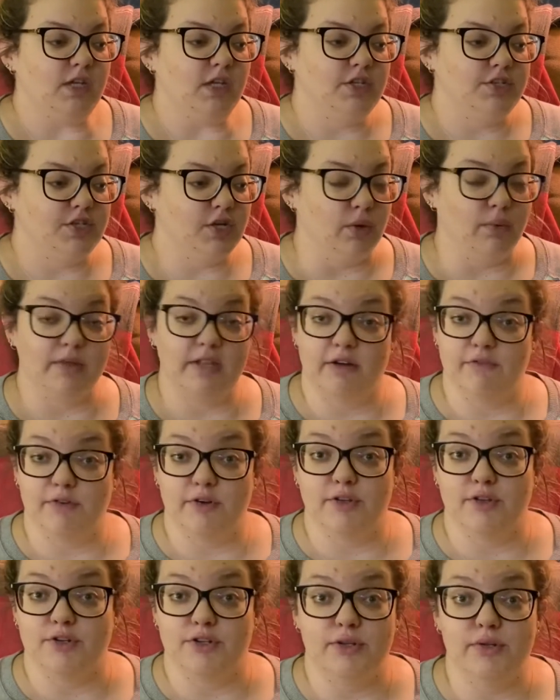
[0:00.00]
So without
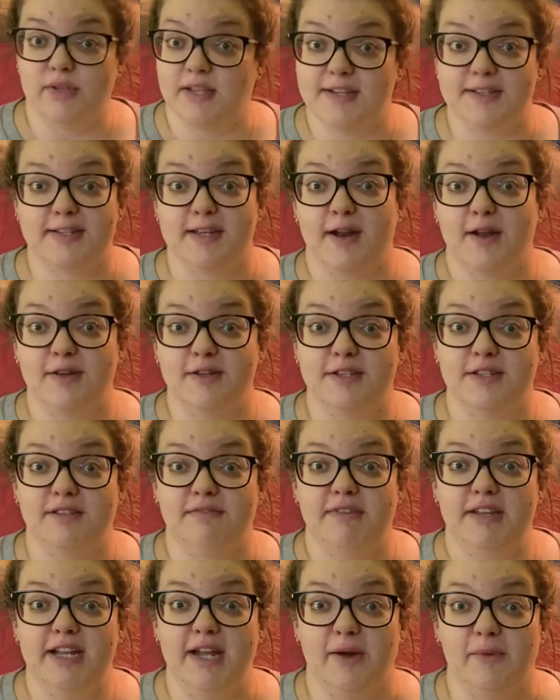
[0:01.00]
further ado, let's get on to the
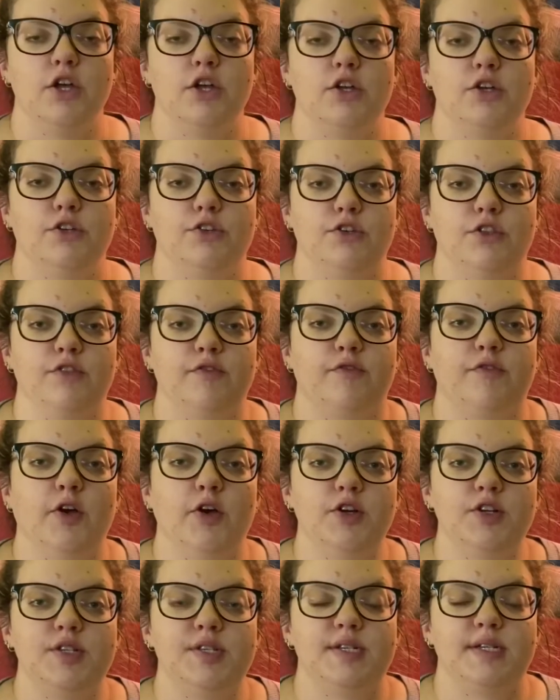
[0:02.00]
video. So the
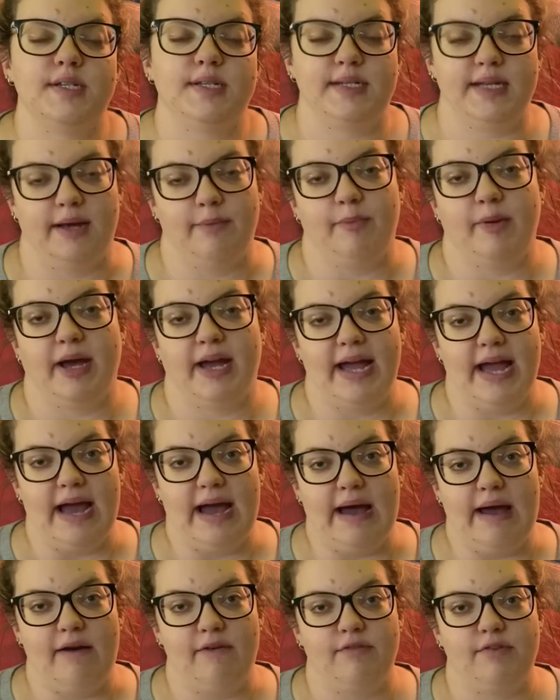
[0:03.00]
first tip I
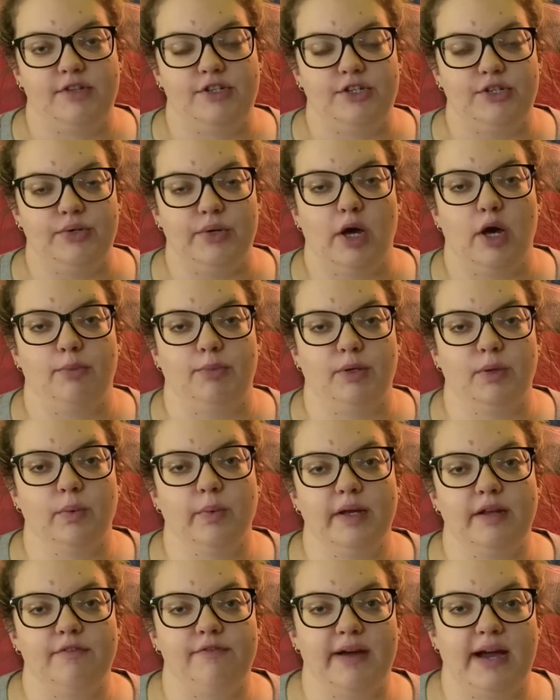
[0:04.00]
have to help you
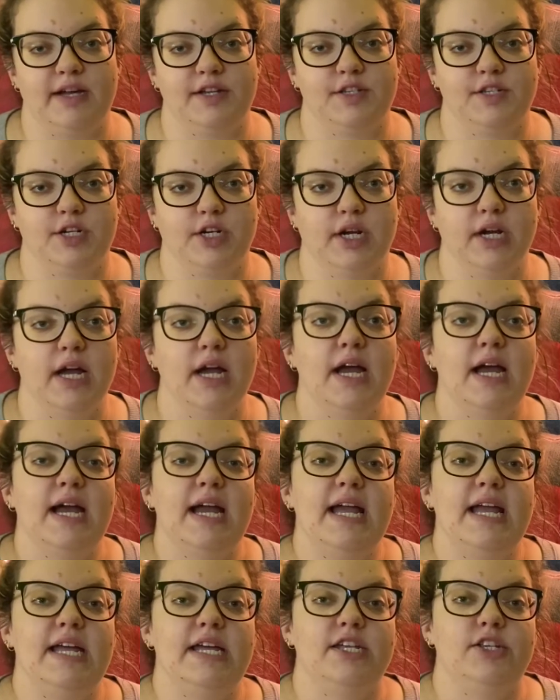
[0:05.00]
read faster
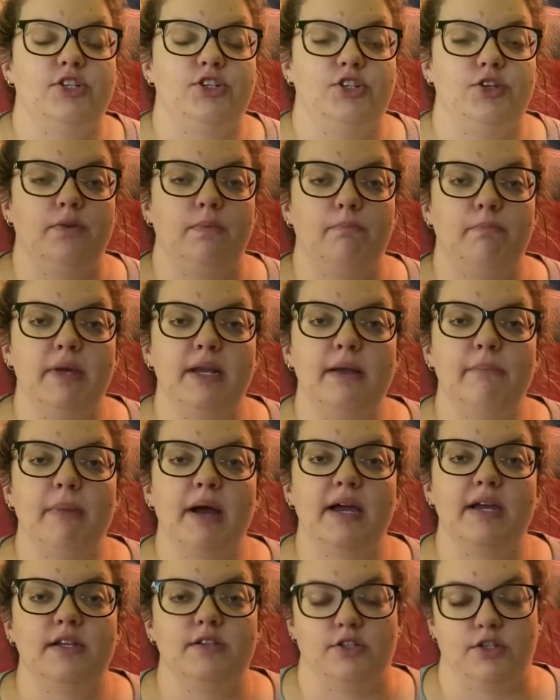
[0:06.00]
is to
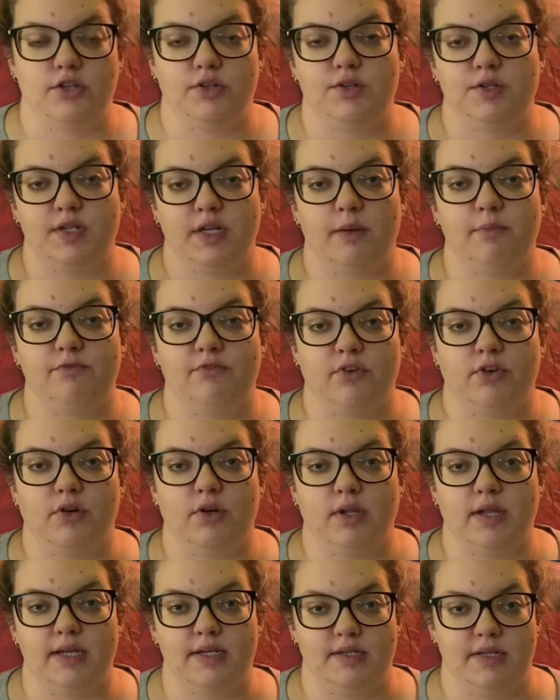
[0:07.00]
minimize your
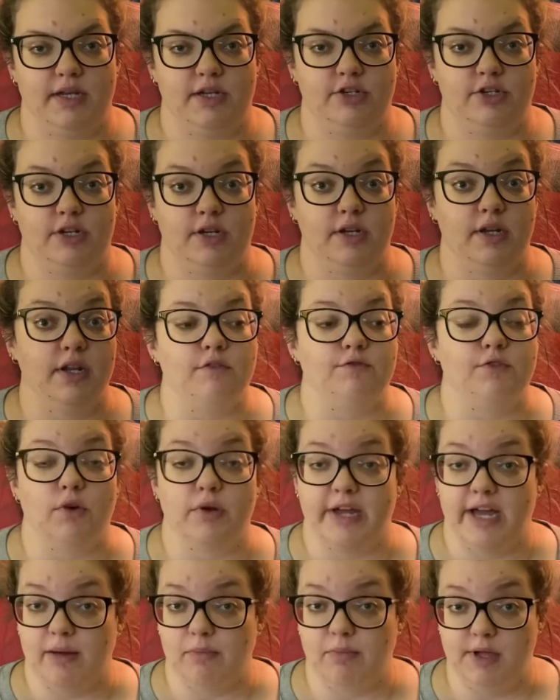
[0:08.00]
subvocalization.
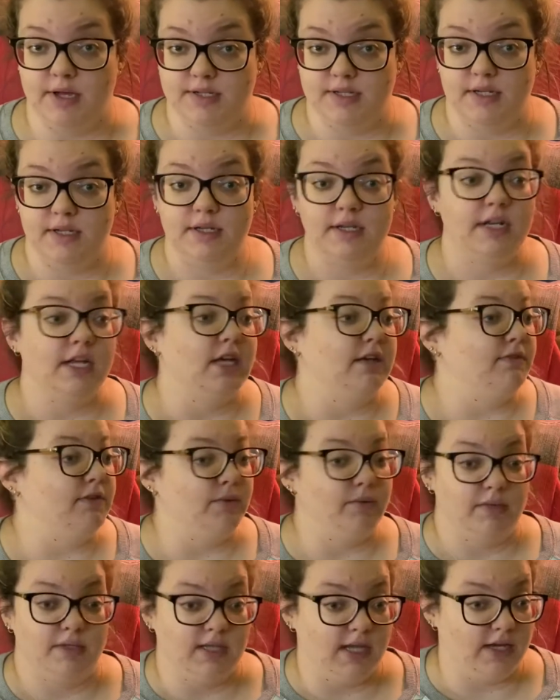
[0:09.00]
Vocab lesson, if you
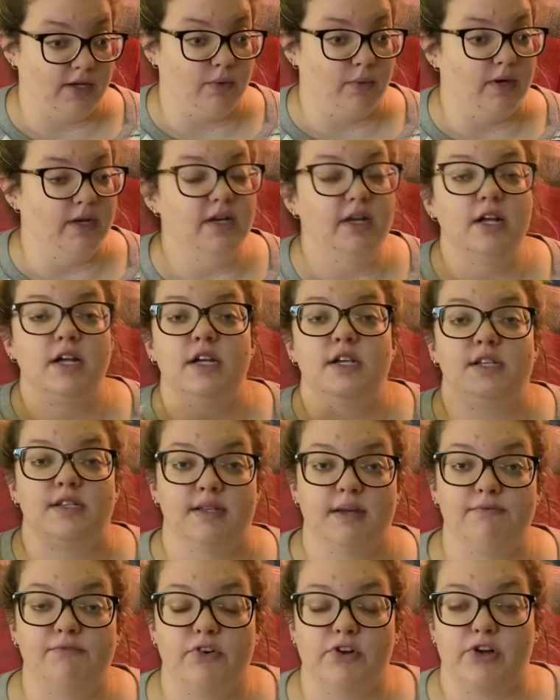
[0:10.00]
would like one.
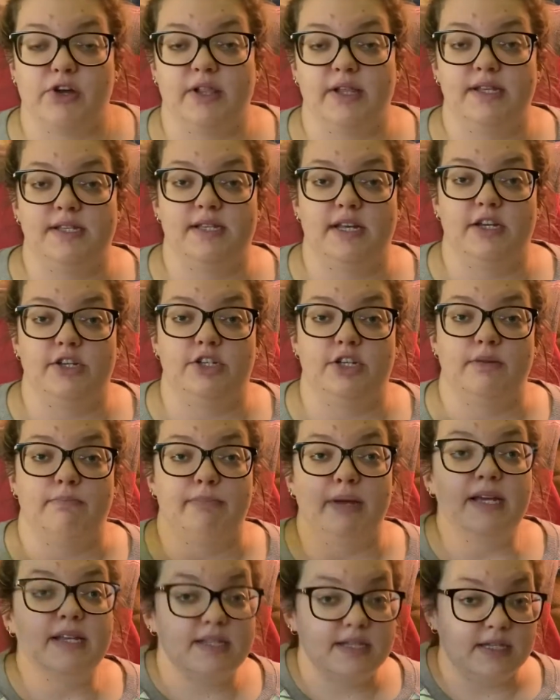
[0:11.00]
Subvocalization
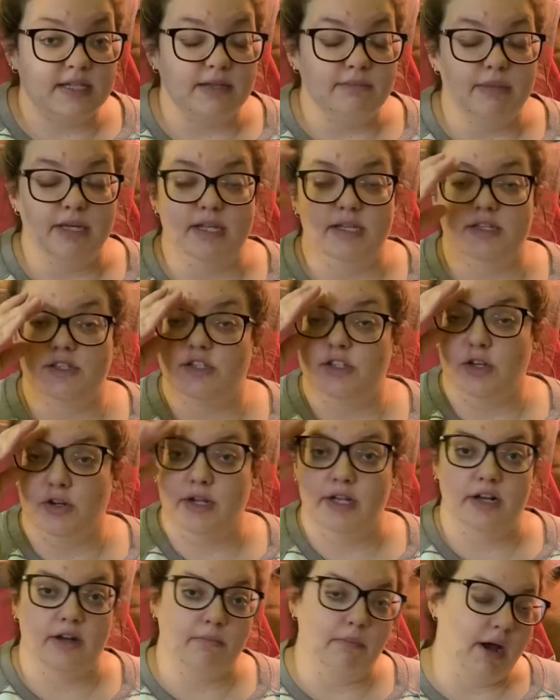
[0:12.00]
basically means you're
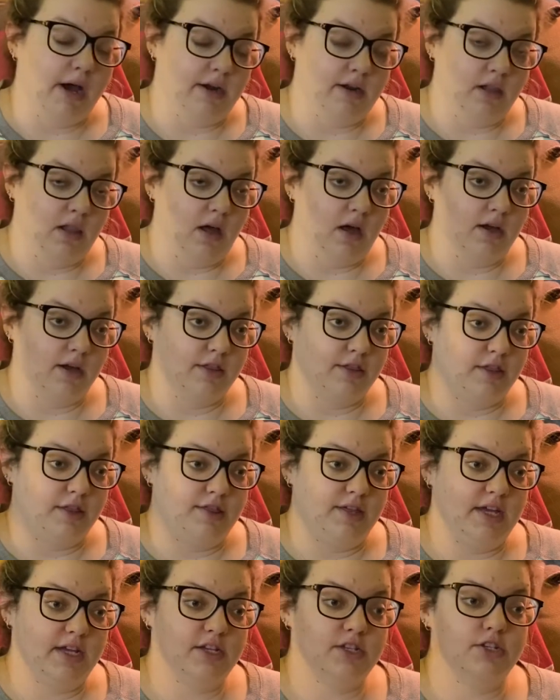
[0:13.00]
in a monologue. The
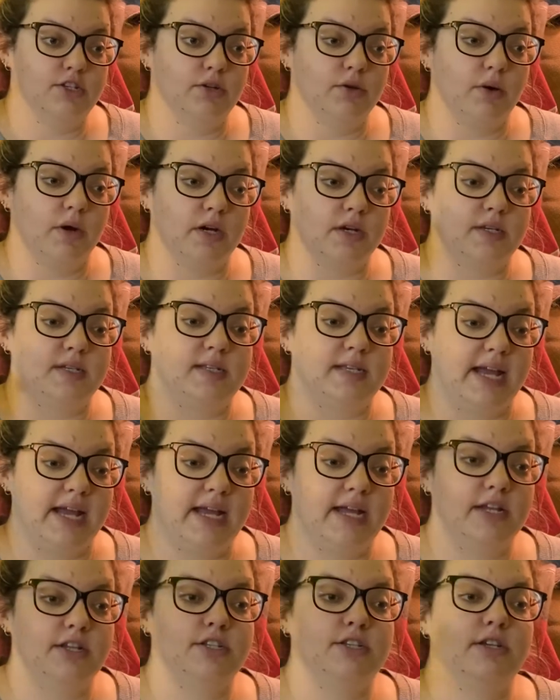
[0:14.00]
things you are
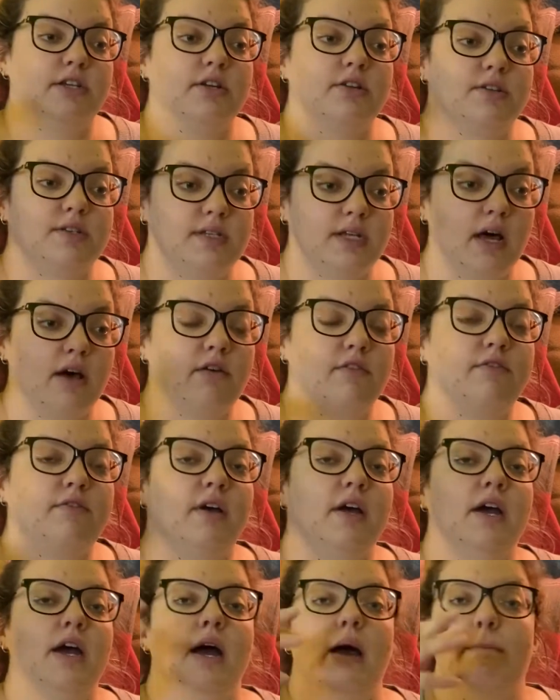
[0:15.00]
saying to yourself,
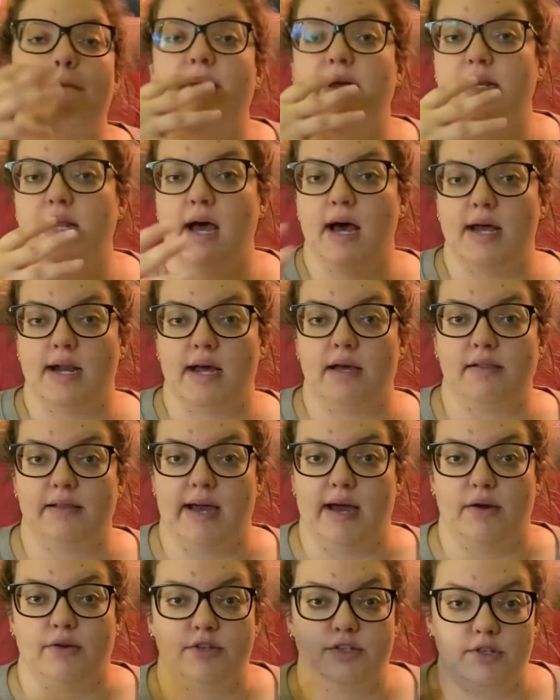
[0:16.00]
but not out
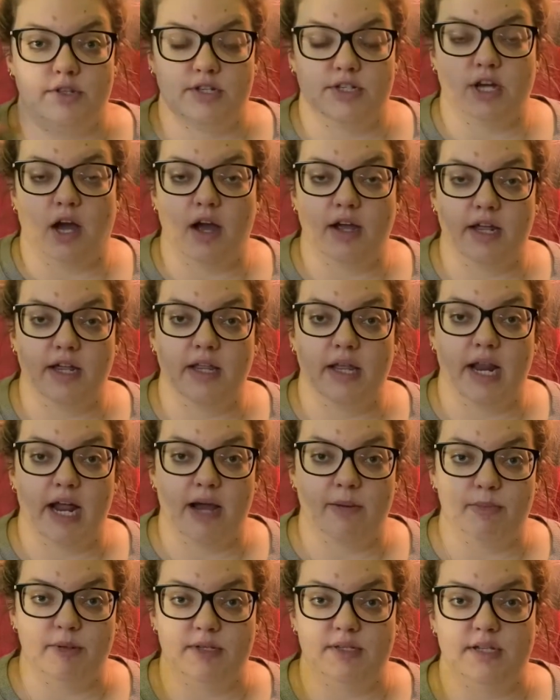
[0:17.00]
loud. So the talking that
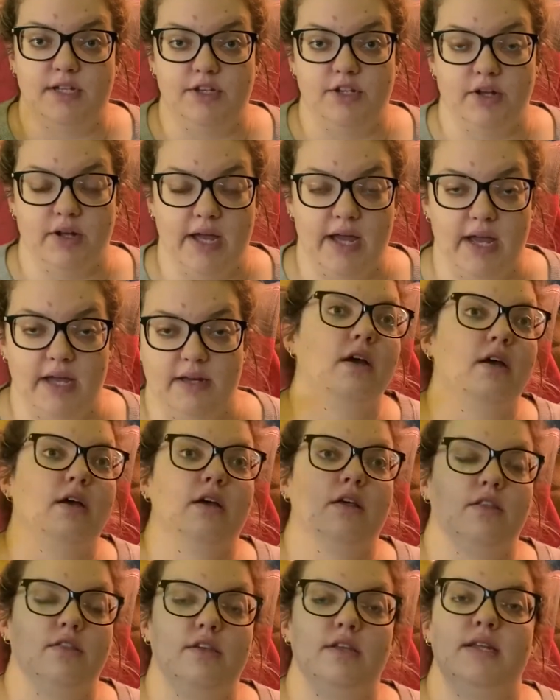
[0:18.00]
happens in your head,
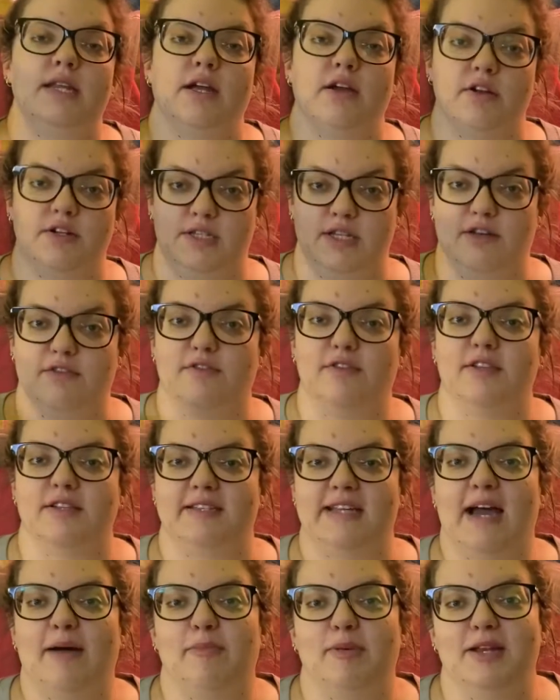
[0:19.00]
the narrative that's
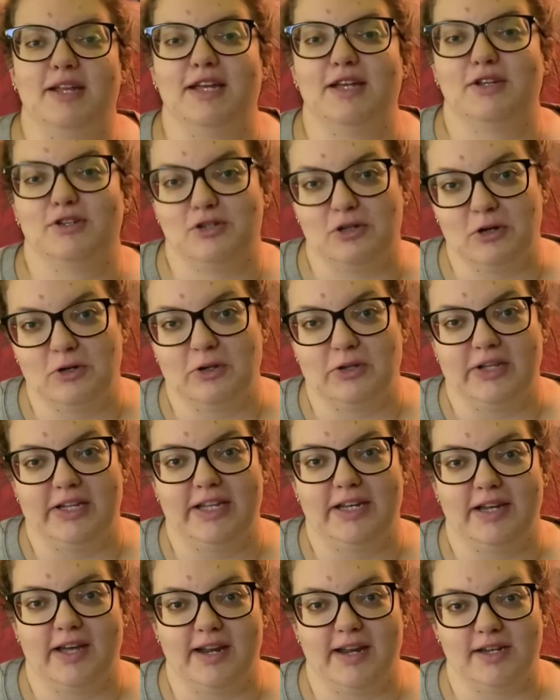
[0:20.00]
happening internally
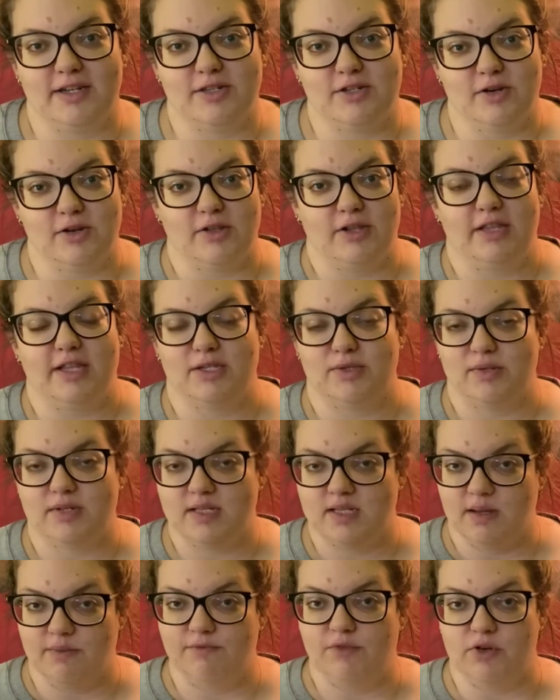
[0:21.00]
and not externally. That's what
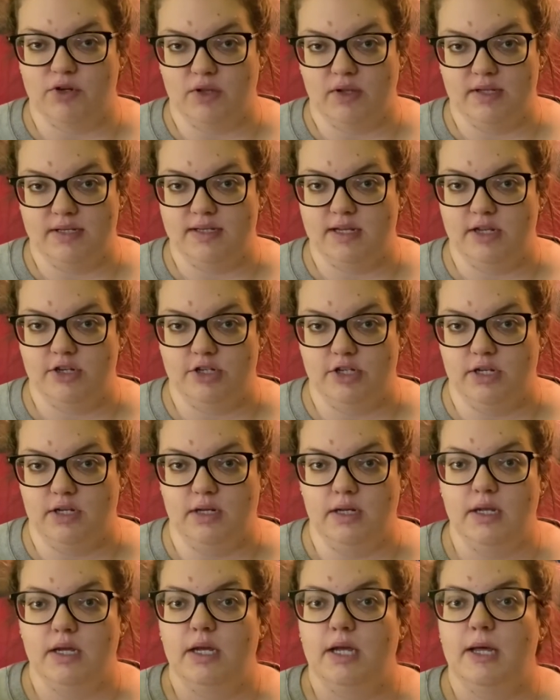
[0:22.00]
subvocalization
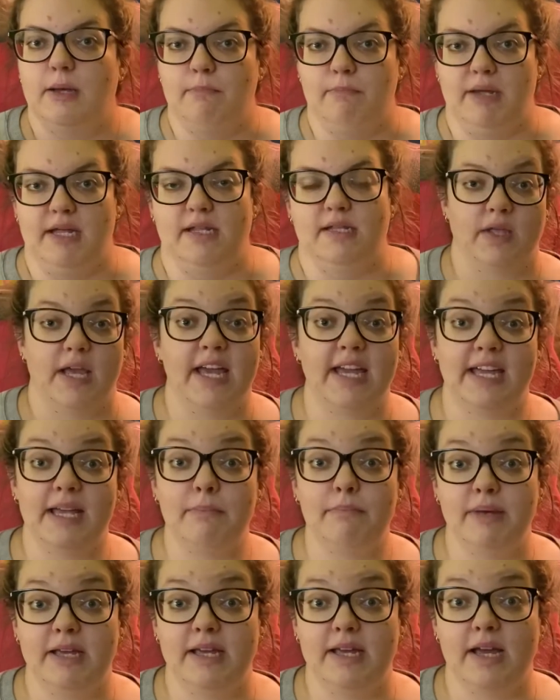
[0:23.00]
means. It can
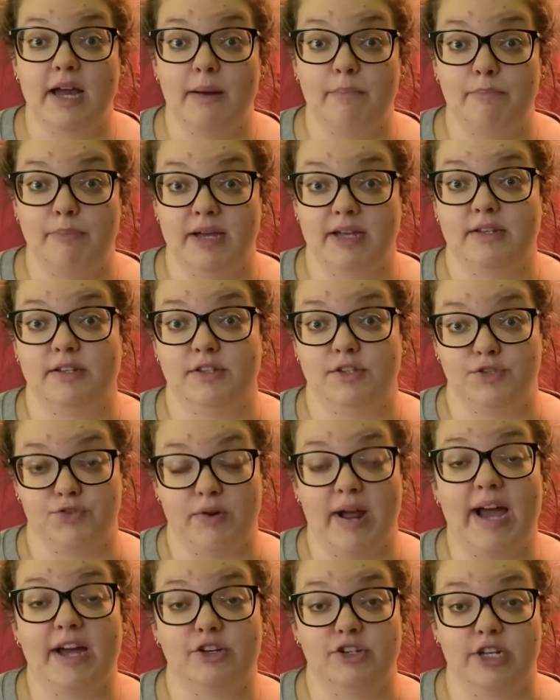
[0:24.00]
be a big
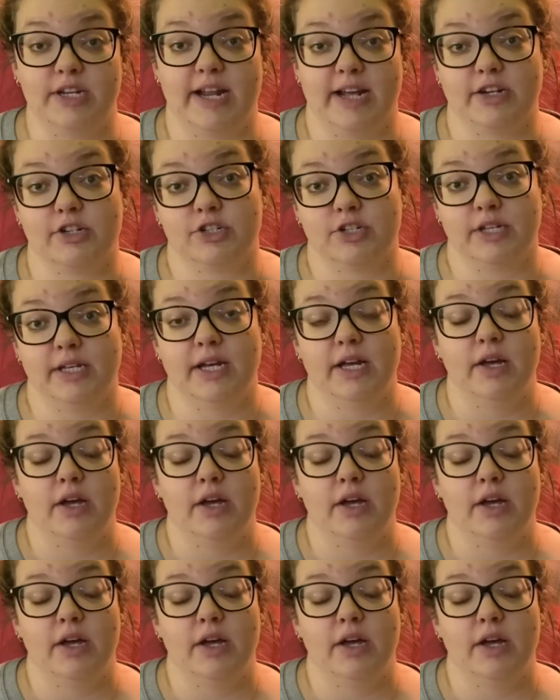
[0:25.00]
distraction, actually.